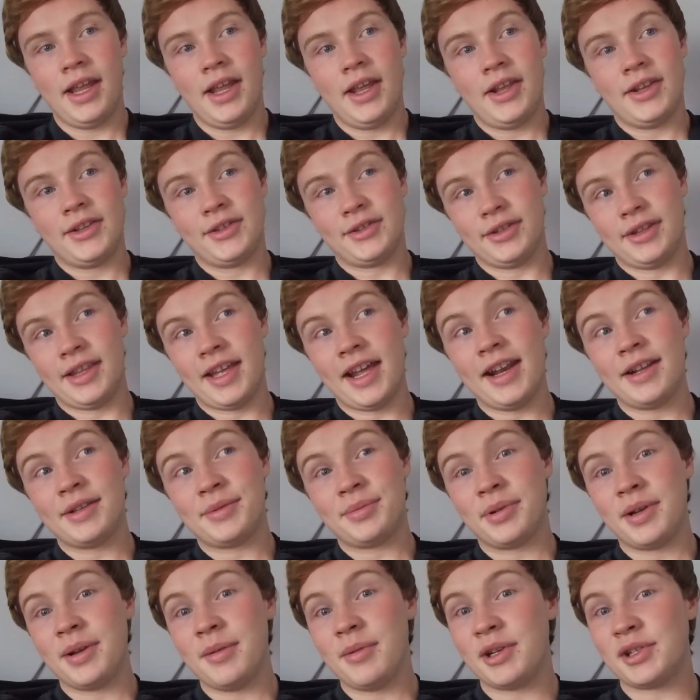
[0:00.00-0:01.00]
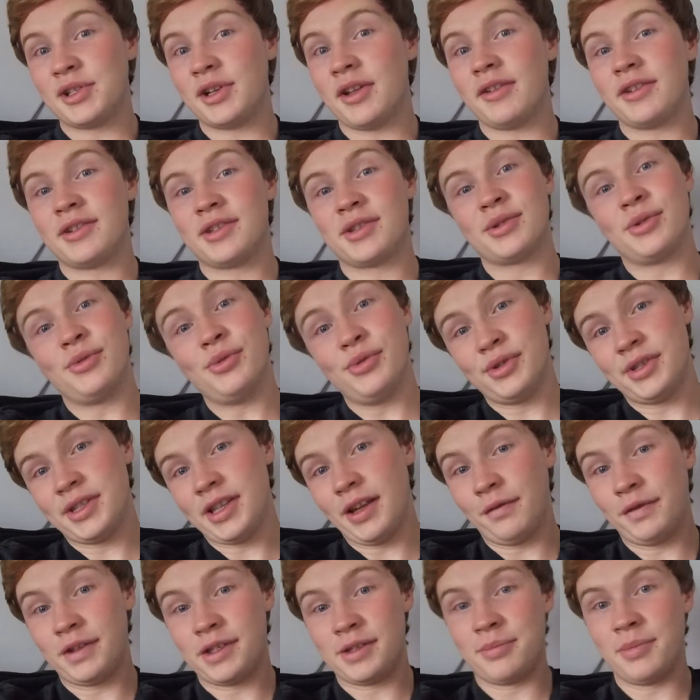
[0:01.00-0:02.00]
So that is pretty much all the school
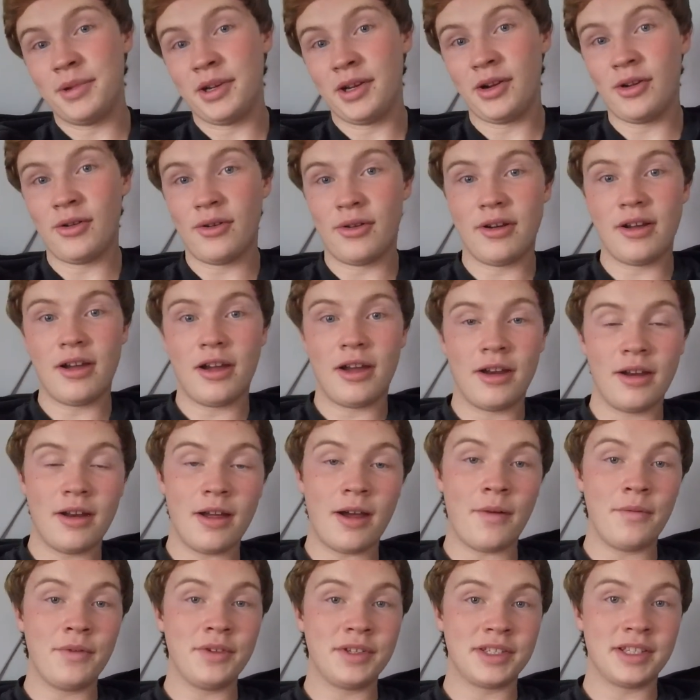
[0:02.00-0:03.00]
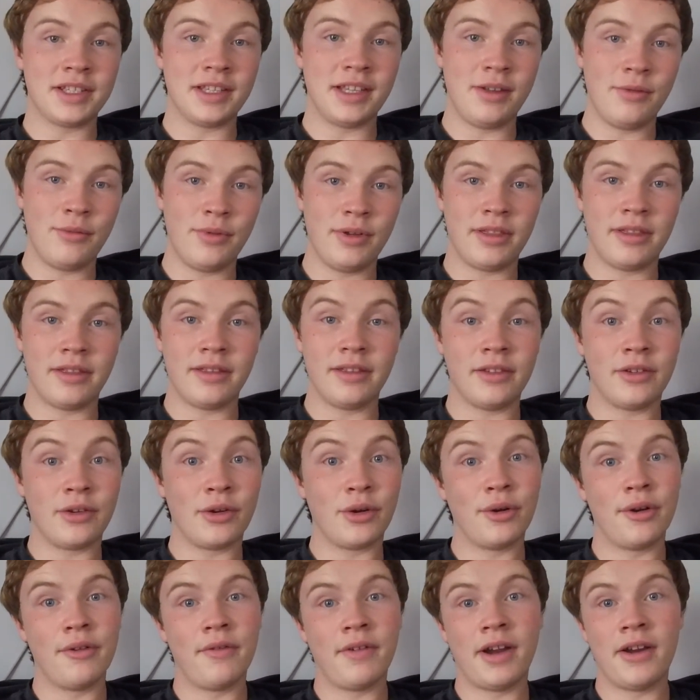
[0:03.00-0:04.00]
stuff that's been going on. Obviously, with the
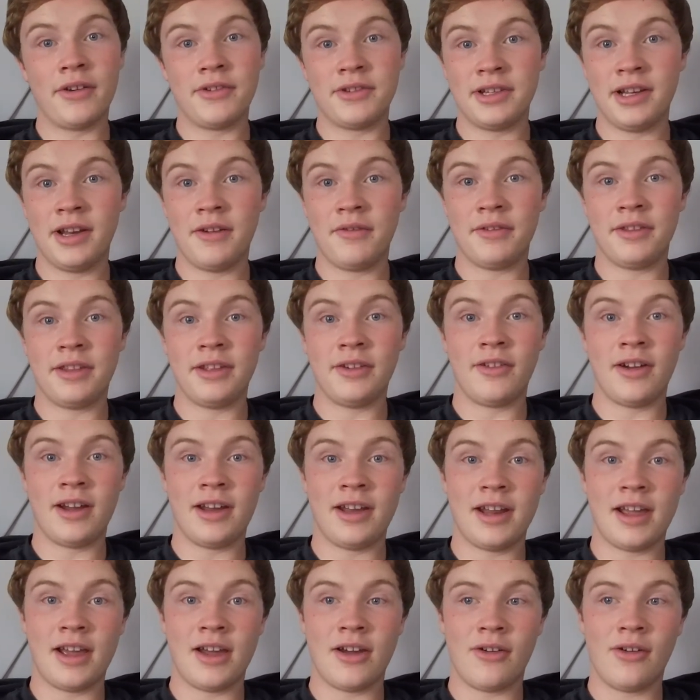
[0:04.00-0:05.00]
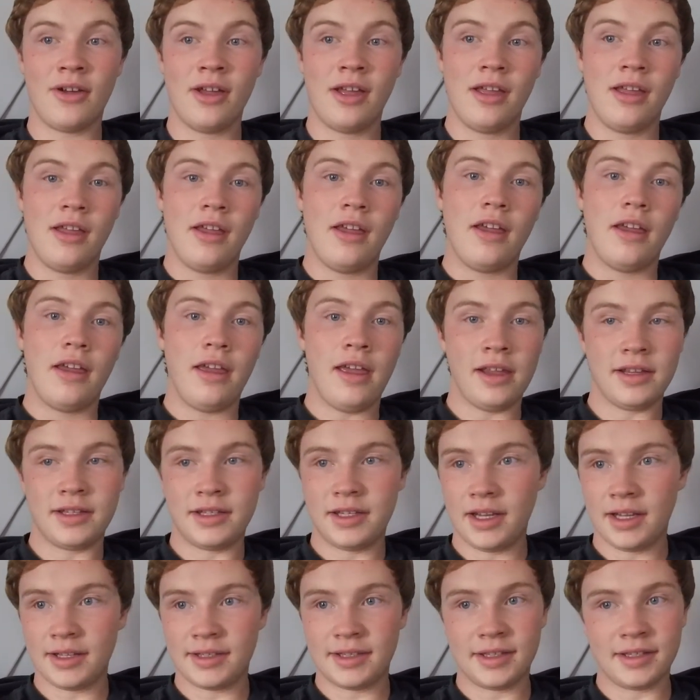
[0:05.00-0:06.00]
coronavirus and everything right now,
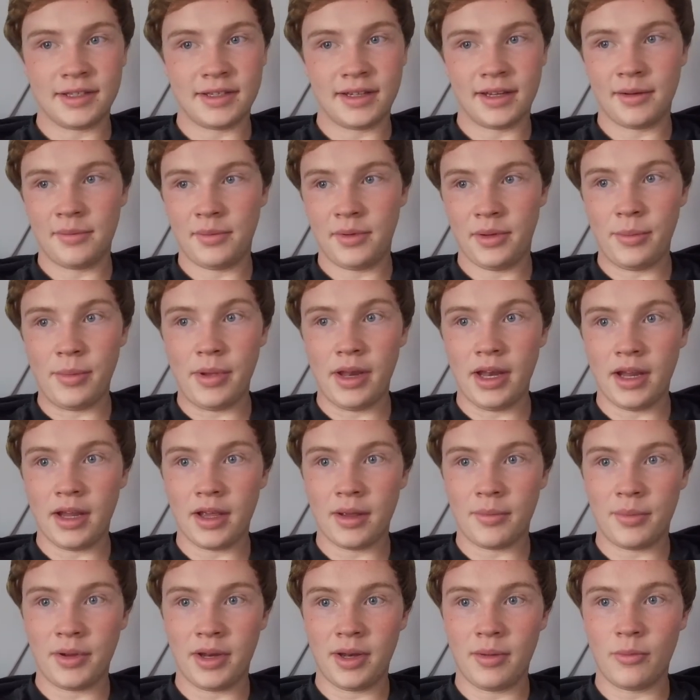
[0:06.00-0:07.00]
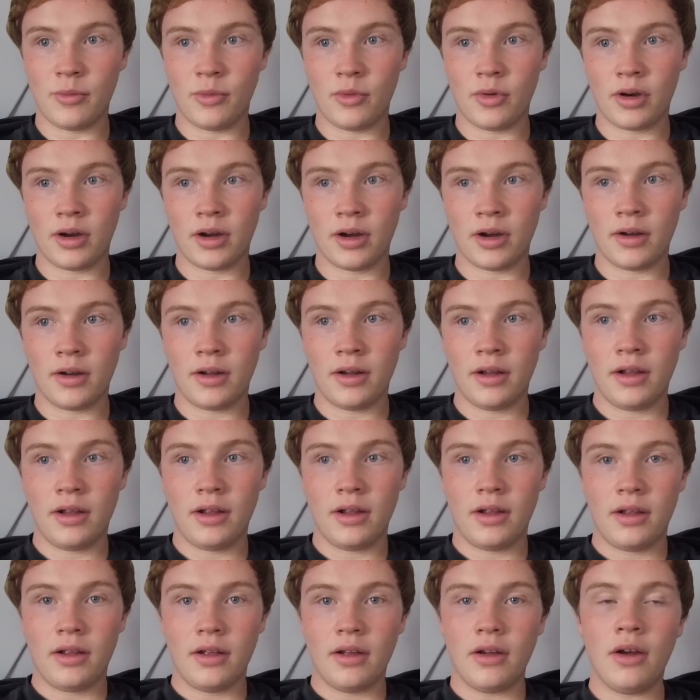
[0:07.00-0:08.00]
ACS isn't going to be meeting up anymore.
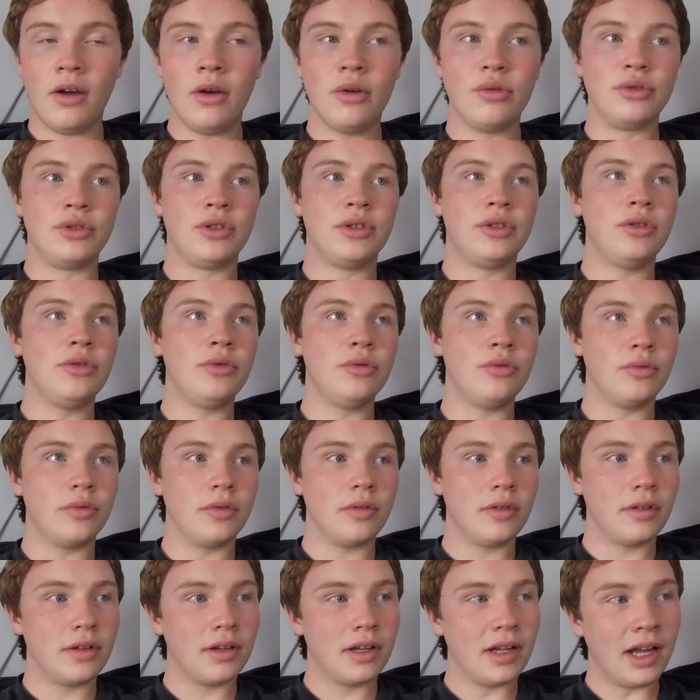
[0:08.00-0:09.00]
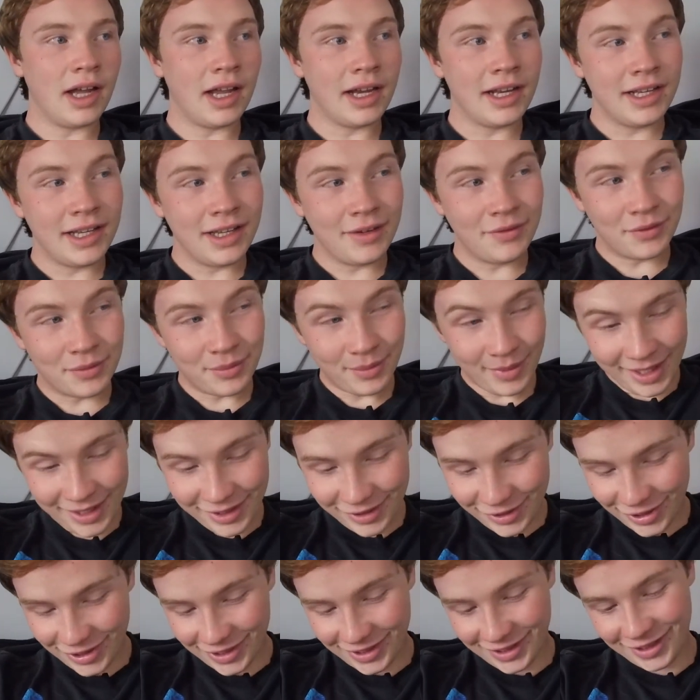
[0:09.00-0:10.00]
Oh, shoot. I didn't even
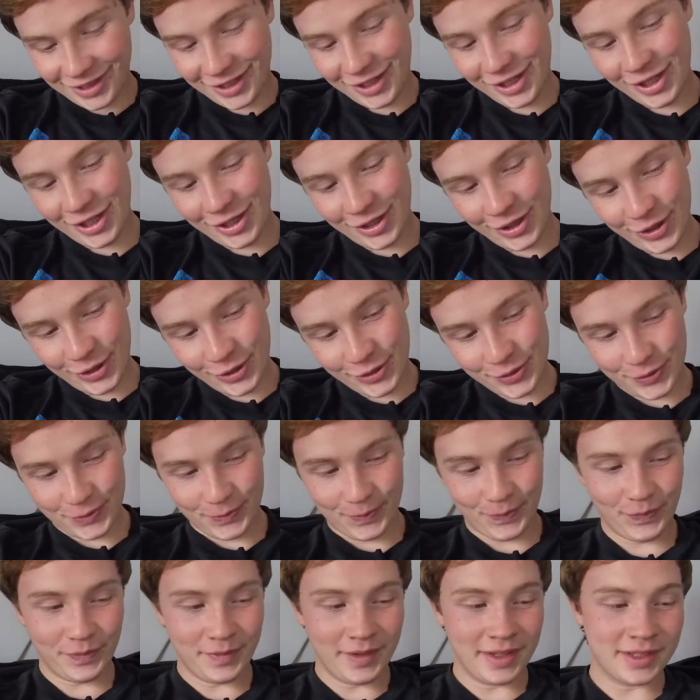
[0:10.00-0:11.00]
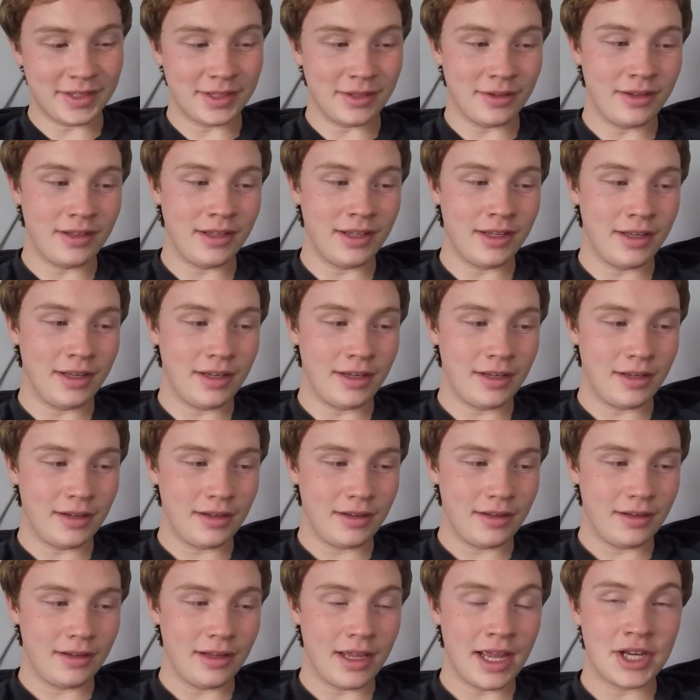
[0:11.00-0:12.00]
mention, yo. And so
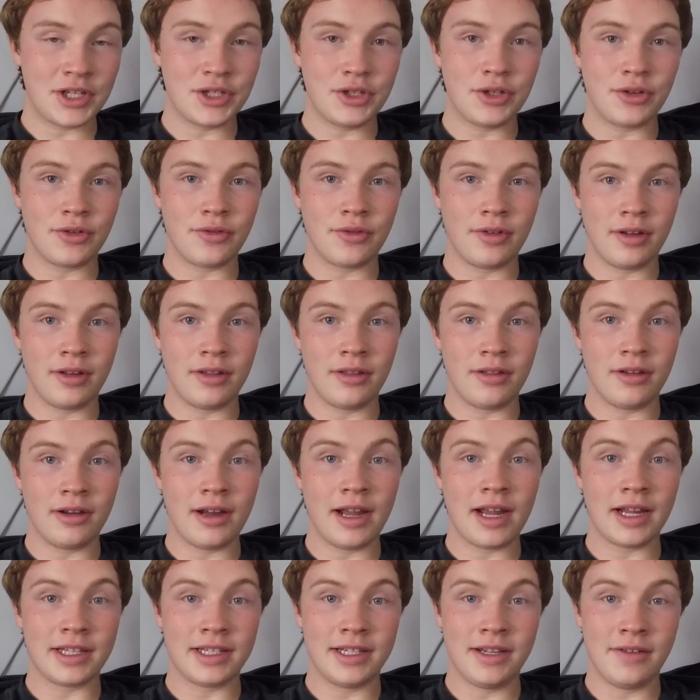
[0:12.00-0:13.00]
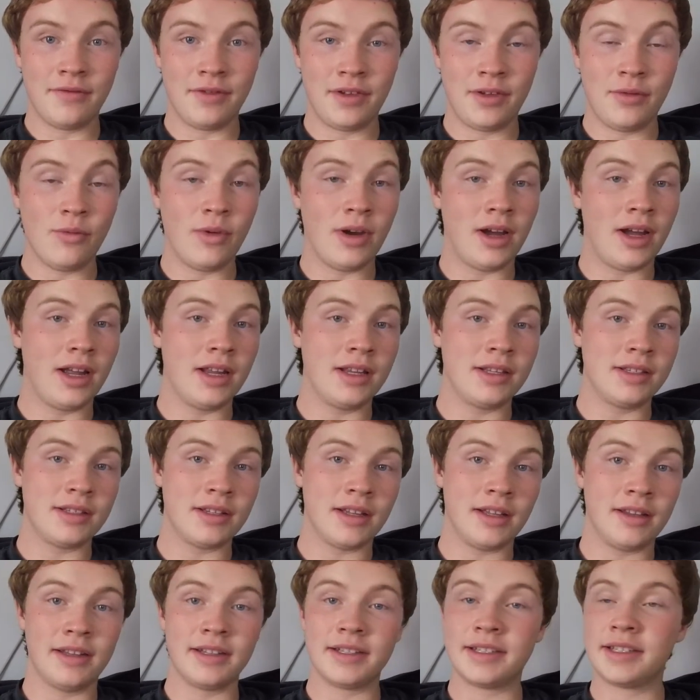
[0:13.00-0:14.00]
then, extracurricular
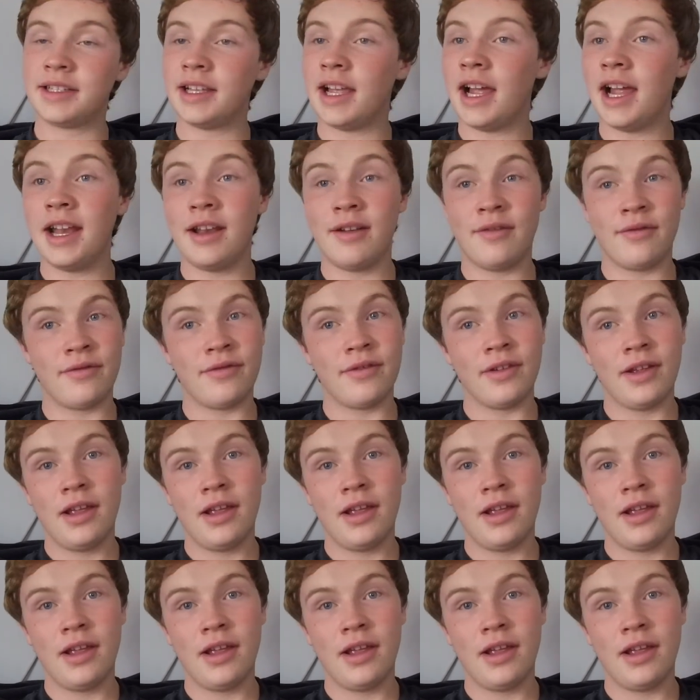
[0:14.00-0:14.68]
activity-wise, on the side of